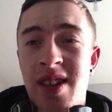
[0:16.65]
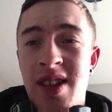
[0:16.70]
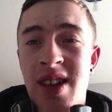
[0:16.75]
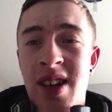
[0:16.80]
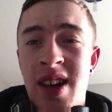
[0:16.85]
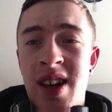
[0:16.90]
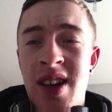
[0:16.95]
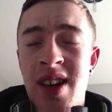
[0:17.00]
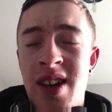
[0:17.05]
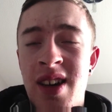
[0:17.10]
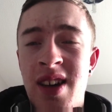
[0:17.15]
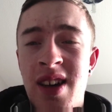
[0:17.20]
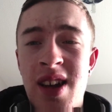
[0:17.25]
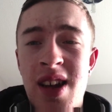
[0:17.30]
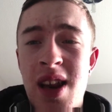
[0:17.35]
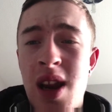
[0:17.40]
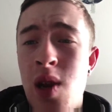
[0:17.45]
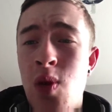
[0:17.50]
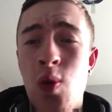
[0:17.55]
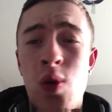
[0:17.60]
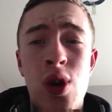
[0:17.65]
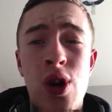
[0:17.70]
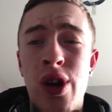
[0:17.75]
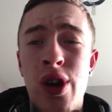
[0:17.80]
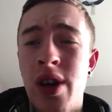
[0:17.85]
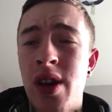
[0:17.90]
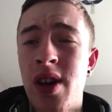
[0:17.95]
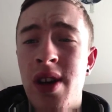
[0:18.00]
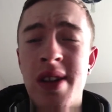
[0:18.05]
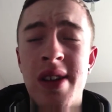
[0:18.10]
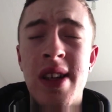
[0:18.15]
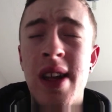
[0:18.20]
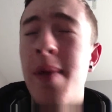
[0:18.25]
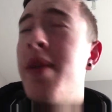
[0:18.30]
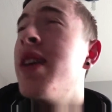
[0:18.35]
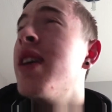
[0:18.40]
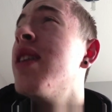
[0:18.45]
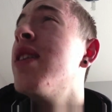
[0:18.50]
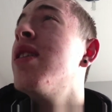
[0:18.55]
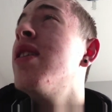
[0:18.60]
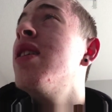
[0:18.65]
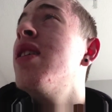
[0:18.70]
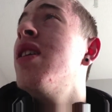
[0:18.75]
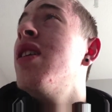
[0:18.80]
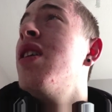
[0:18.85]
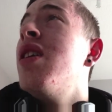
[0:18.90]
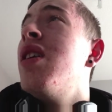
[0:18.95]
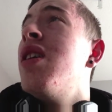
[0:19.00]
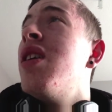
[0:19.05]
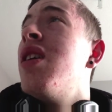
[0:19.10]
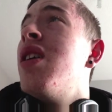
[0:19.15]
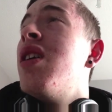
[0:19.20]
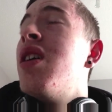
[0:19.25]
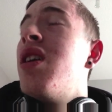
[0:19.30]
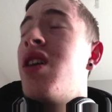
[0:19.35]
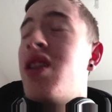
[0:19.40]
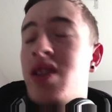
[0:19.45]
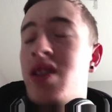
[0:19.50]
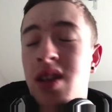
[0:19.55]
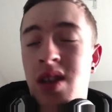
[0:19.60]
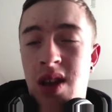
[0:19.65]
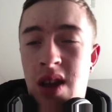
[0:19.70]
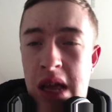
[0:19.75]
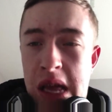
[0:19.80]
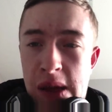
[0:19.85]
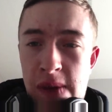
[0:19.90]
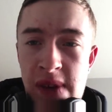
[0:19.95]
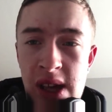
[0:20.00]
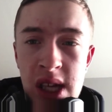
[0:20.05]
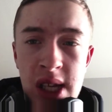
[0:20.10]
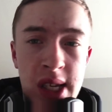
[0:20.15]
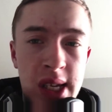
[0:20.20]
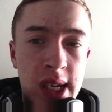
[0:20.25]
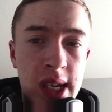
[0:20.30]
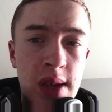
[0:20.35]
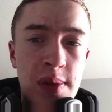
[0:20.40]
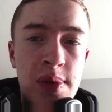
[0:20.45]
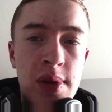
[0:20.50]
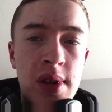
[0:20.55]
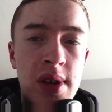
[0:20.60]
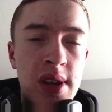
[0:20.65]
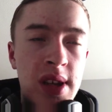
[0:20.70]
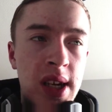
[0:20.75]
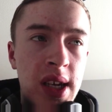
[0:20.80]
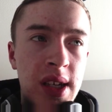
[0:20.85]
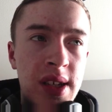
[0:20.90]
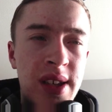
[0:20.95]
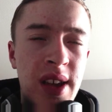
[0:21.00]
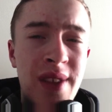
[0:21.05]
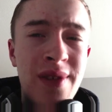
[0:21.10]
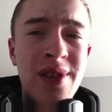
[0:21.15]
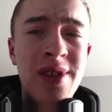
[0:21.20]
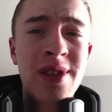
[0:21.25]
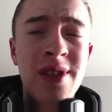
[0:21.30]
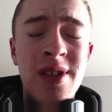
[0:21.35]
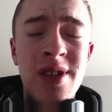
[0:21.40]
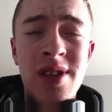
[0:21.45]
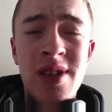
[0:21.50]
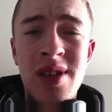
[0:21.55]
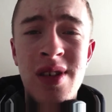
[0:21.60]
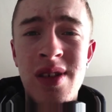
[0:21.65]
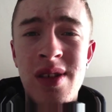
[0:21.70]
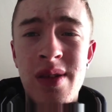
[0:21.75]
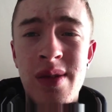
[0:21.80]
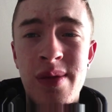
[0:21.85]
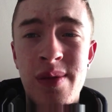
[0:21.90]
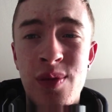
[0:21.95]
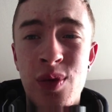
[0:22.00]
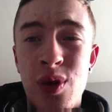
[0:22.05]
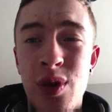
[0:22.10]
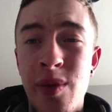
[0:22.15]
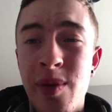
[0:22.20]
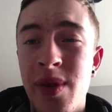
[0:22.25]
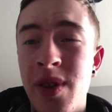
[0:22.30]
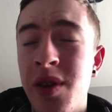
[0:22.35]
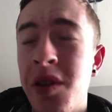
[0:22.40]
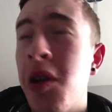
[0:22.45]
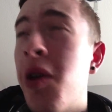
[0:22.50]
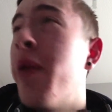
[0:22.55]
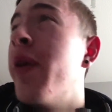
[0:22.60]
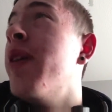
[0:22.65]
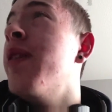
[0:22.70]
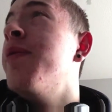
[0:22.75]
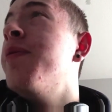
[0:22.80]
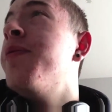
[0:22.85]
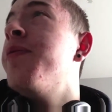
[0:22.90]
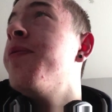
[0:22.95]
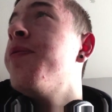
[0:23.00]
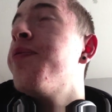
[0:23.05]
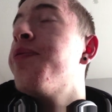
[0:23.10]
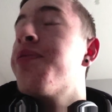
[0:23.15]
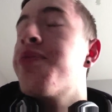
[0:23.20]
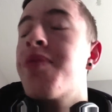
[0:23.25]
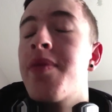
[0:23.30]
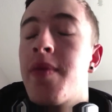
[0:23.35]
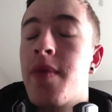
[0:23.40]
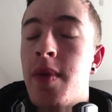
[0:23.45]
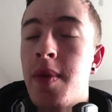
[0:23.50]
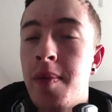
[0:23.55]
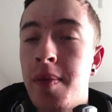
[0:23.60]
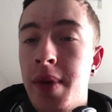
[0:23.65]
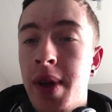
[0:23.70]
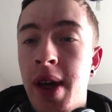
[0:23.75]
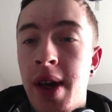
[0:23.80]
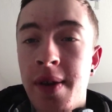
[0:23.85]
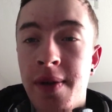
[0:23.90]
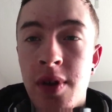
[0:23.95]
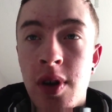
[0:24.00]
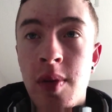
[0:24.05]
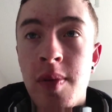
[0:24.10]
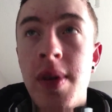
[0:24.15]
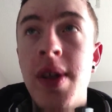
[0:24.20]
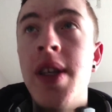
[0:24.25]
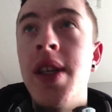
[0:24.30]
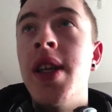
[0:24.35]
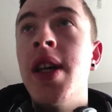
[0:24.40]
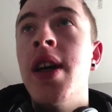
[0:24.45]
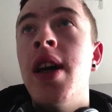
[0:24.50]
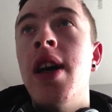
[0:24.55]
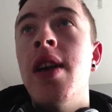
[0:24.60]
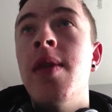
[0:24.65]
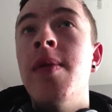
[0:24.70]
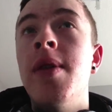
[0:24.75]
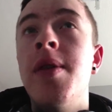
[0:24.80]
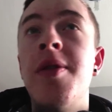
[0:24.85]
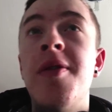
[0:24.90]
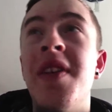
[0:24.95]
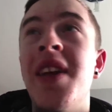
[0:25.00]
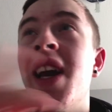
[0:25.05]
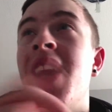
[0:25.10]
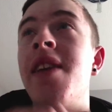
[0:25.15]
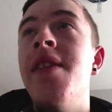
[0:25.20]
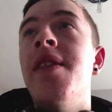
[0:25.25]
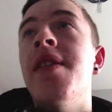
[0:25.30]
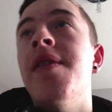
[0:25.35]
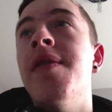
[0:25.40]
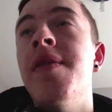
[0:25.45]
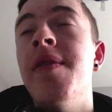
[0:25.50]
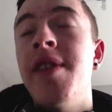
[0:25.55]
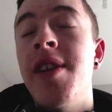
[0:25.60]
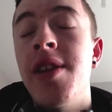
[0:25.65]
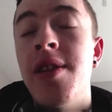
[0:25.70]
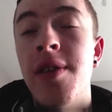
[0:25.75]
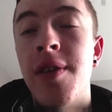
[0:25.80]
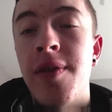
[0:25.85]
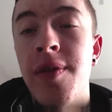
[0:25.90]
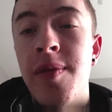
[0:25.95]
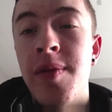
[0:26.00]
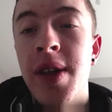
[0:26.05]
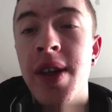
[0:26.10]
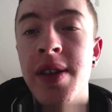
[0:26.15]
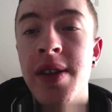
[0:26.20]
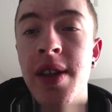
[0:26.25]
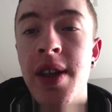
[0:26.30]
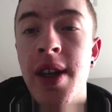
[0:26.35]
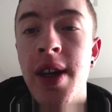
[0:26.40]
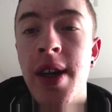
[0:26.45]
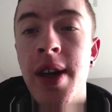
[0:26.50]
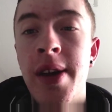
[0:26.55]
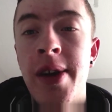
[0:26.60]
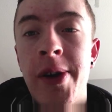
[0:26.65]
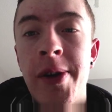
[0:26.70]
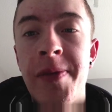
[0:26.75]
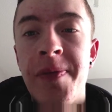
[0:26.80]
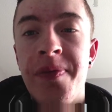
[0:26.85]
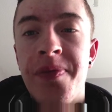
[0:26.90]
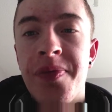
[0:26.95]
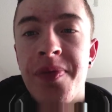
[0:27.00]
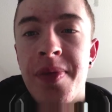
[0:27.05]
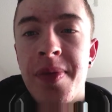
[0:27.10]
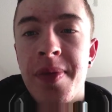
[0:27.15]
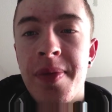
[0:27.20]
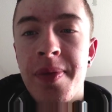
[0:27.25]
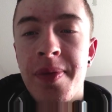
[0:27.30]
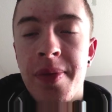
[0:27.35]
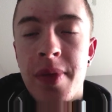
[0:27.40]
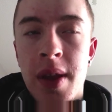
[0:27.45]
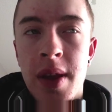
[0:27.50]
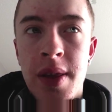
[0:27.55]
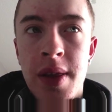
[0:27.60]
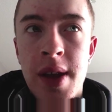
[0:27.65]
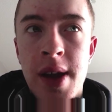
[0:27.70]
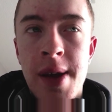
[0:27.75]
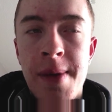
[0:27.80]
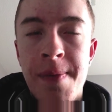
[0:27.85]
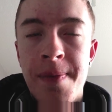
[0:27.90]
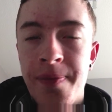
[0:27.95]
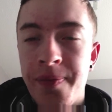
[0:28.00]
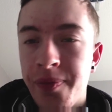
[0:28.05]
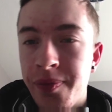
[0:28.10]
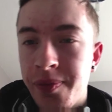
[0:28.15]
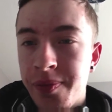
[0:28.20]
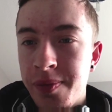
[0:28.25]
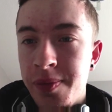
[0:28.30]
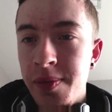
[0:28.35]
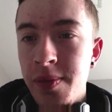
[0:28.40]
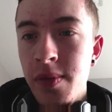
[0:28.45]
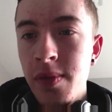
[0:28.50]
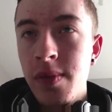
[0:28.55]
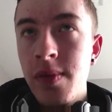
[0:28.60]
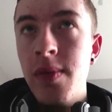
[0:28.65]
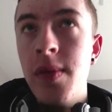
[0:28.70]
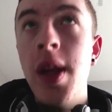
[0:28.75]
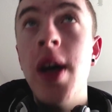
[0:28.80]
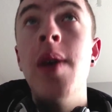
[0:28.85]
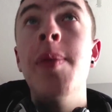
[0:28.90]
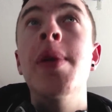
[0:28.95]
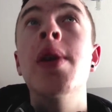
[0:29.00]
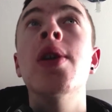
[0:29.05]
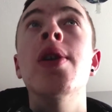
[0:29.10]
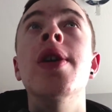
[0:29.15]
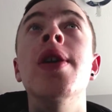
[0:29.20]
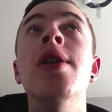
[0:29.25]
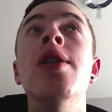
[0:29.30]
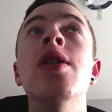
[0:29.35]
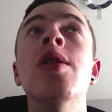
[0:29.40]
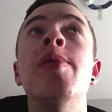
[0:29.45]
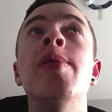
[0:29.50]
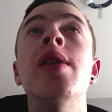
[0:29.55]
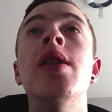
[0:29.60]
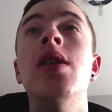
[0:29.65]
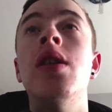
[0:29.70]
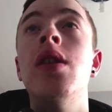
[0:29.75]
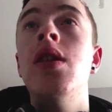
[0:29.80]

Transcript: Yeah, didn't work. I slept in. I fell asleep at like seven. Oops, oh well. But yeah, I've got a busy day ahead of me. I'm currently editing the video from yesterday, and then that'll be going up.